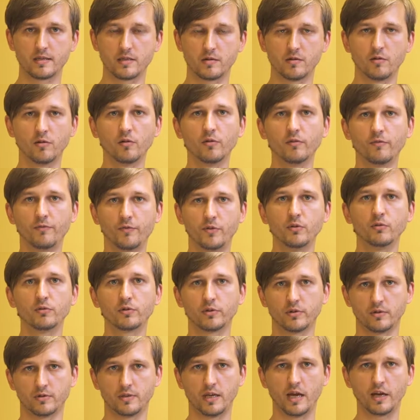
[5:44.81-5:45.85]
so few
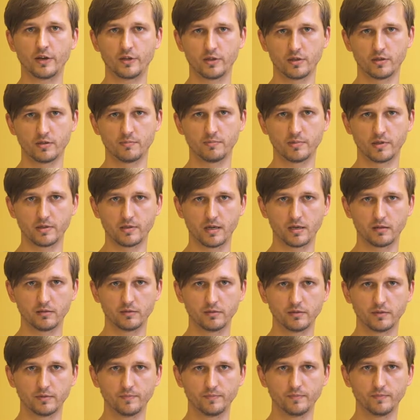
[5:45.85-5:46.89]
transactions per
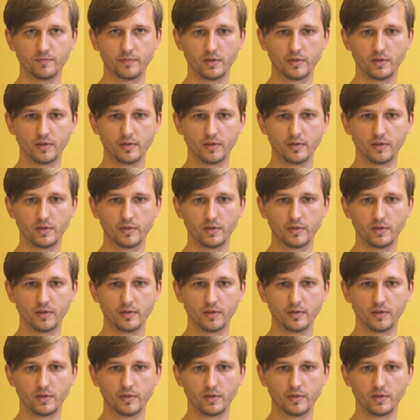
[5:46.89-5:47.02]
second?